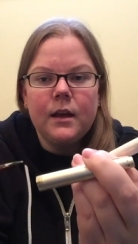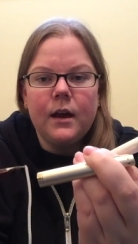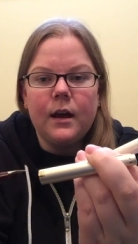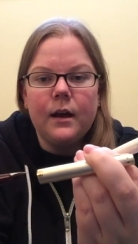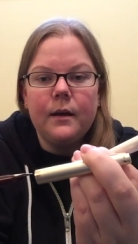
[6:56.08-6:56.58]

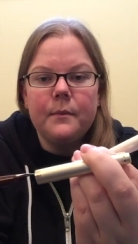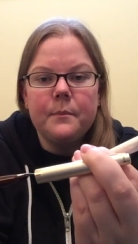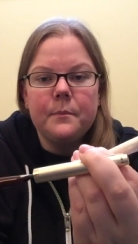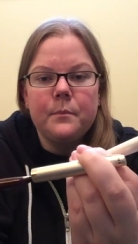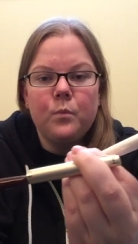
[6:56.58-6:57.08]

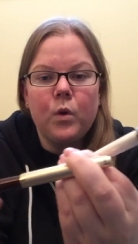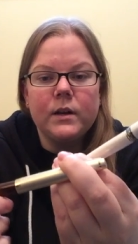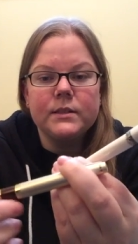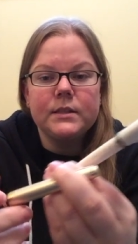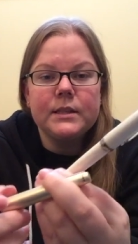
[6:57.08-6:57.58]
um,
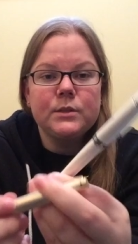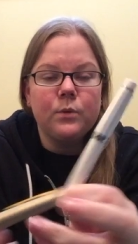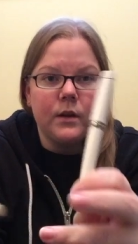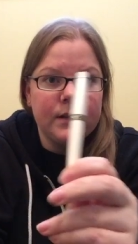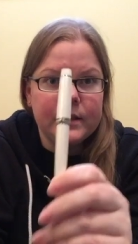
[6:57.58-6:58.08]
whereas this
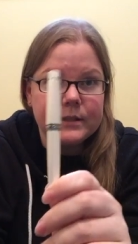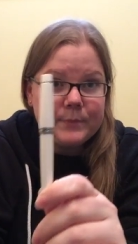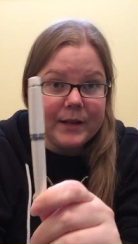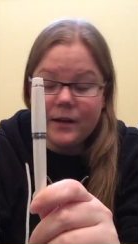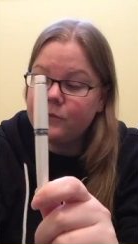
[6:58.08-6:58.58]
one is
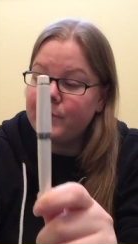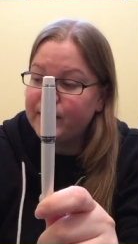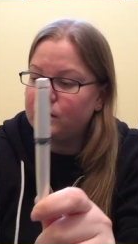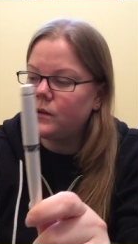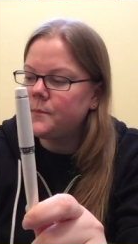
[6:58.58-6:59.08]
made out of
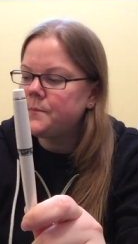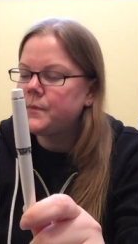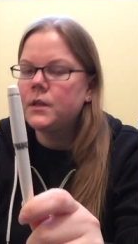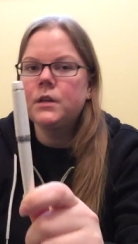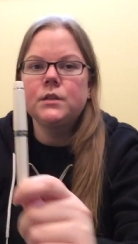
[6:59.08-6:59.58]
metal.
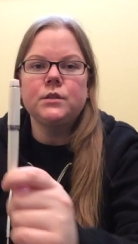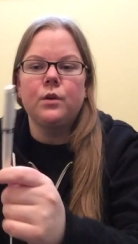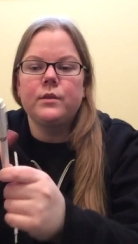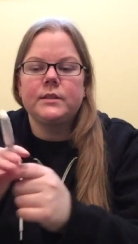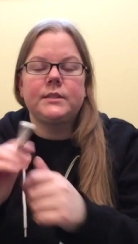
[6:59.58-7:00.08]
So
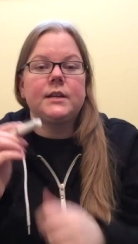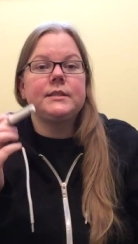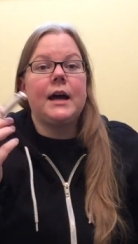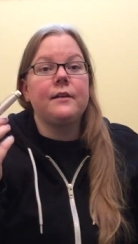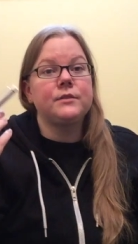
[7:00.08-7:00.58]
this does
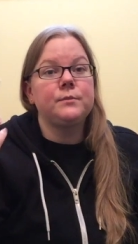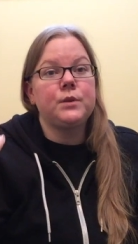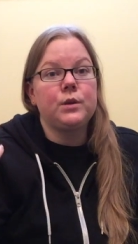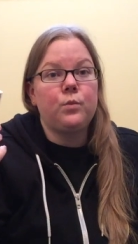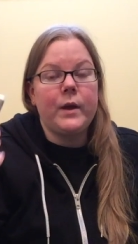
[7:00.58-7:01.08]
have some
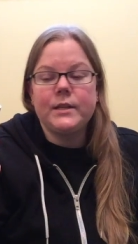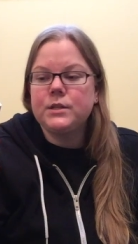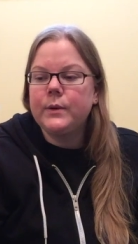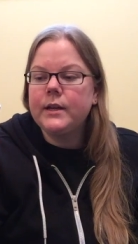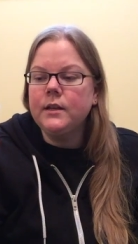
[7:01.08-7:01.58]
good weight
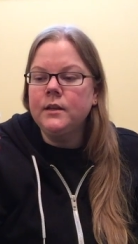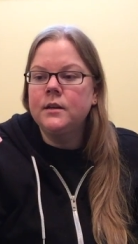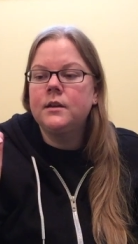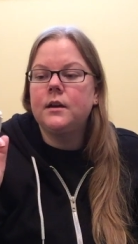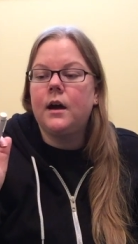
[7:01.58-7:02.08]
to it,
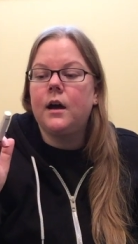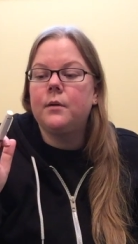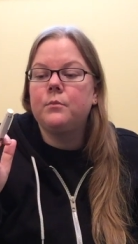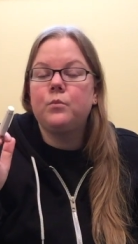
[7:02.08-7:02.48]
um,